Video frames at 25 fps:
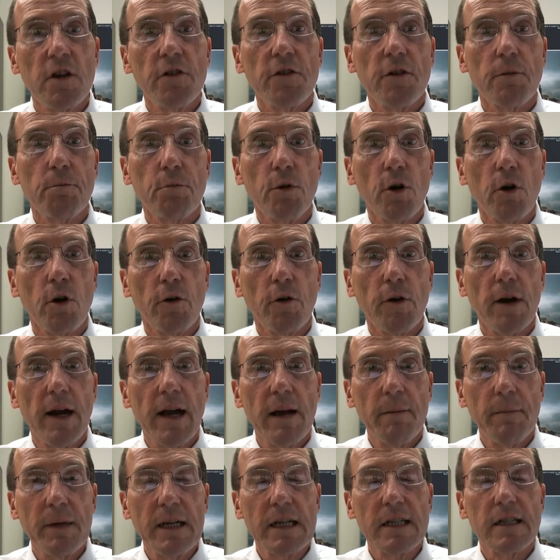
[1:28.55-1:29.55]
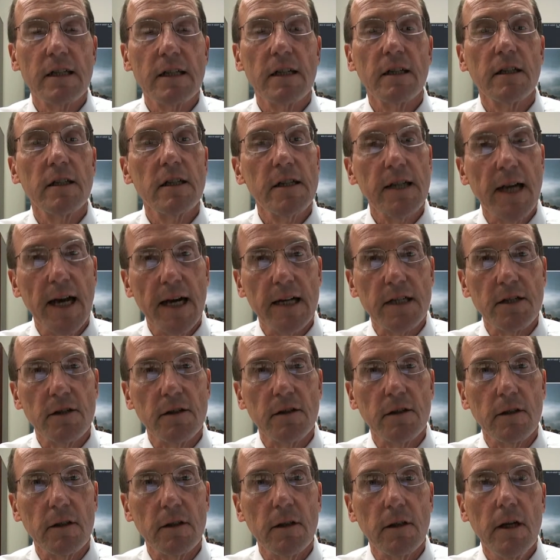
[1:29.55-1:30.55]
The program is a
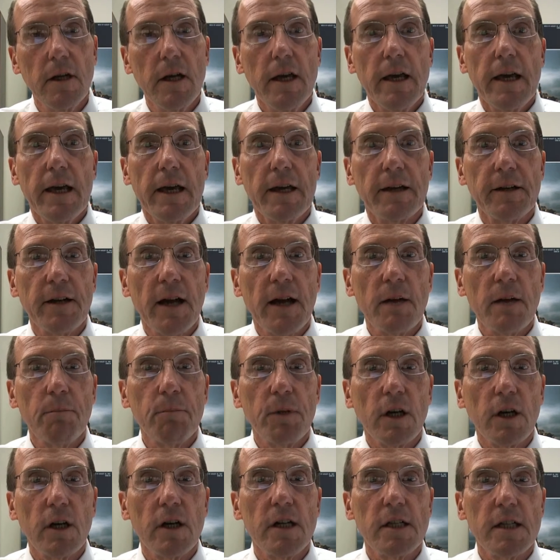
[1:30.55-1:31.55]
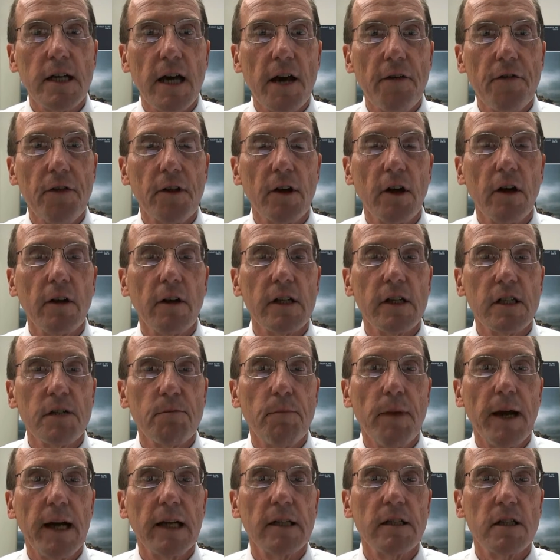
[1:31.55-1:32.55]
disaster, and not because ethanol is
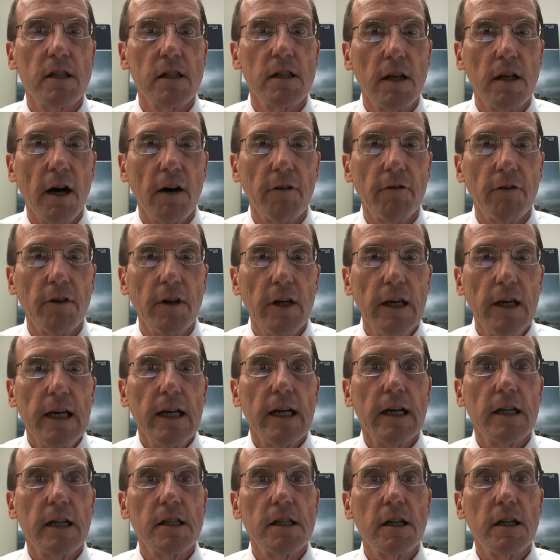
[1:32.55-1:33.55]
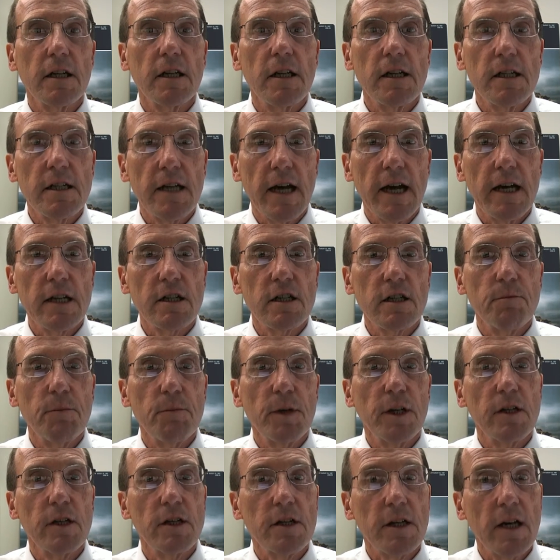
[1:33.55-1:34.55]
bad stuff. It's a disaster
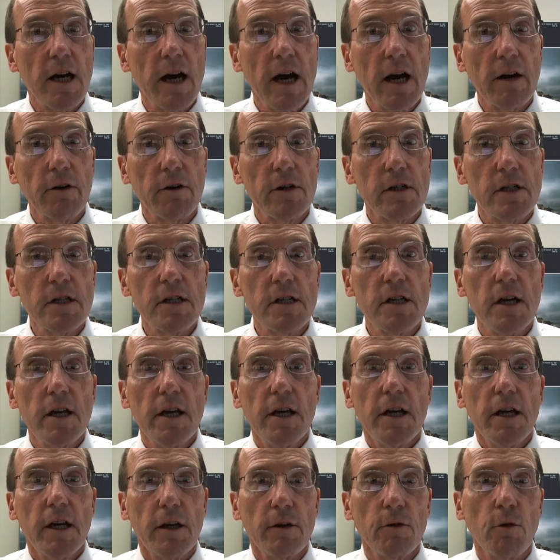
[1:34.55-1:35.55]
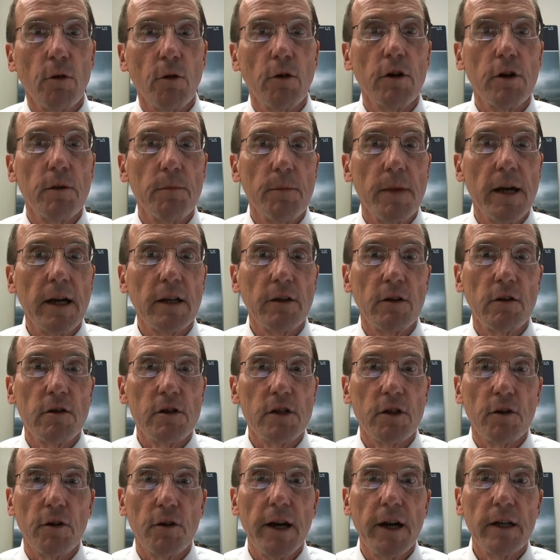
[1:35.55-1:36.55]
because Congress, in order to make
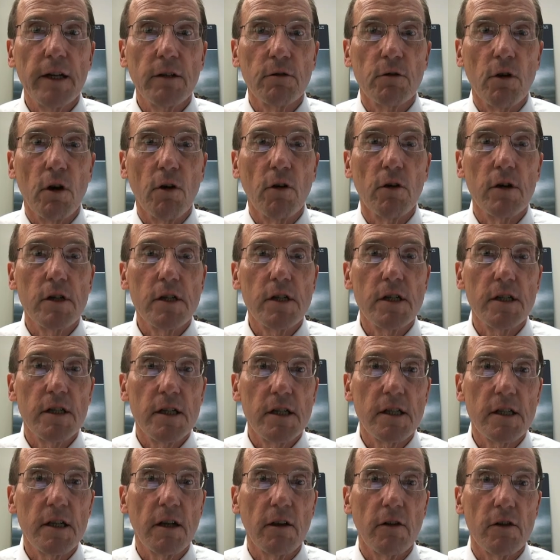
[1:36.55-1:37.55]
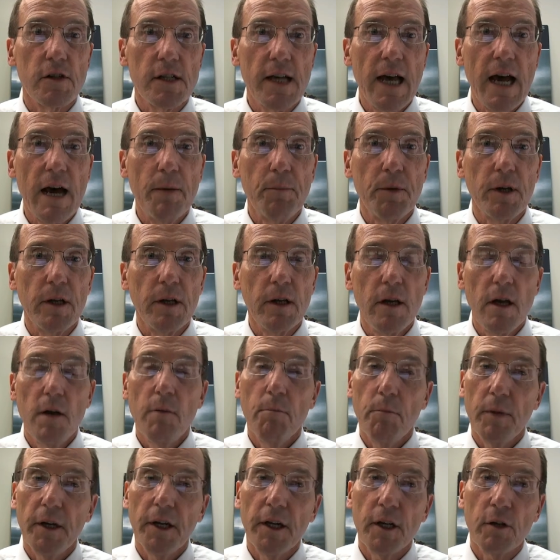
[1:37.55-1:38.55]
those grain growers and distillers happy,
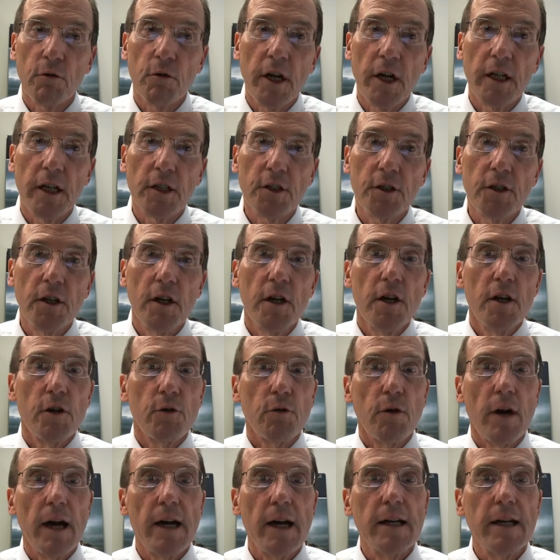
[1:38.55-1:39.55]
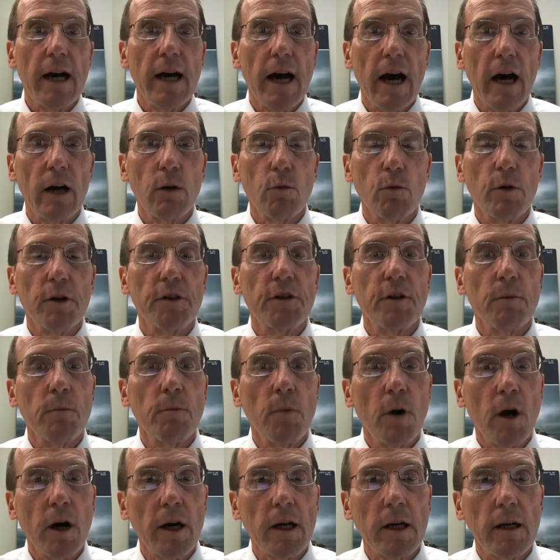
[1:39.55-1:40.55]
meaning rich, tried to outwit the
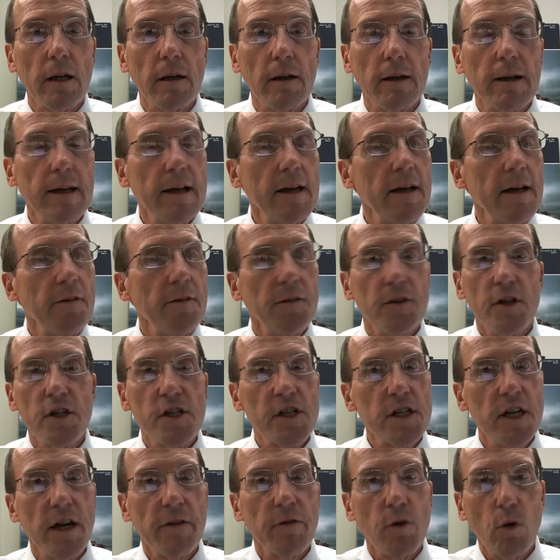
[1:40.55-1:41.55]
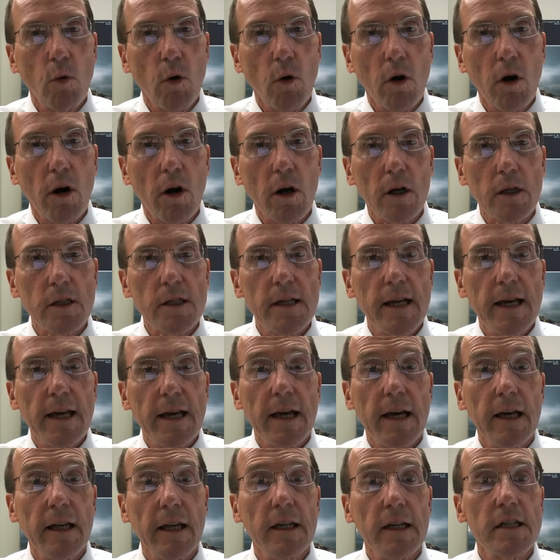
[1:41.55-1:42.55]
market. This never works,
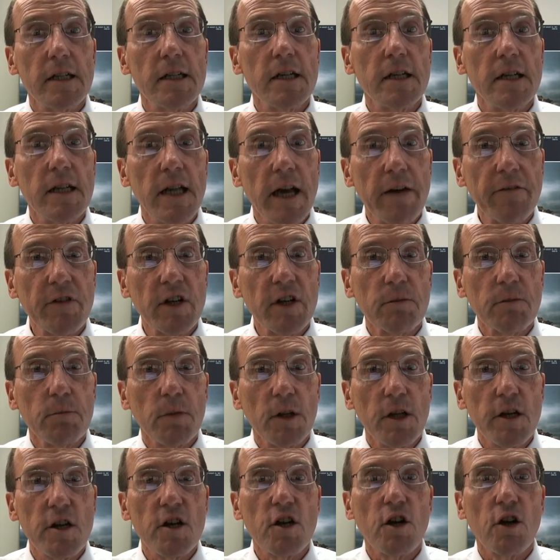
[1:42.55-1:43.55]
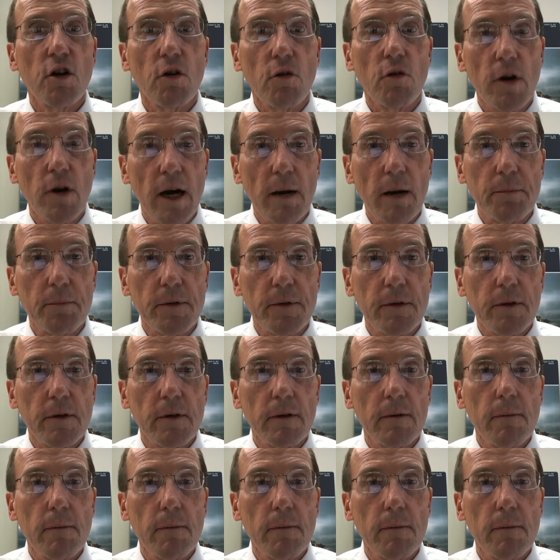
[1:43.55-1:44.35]
and it's inevitably corrupt.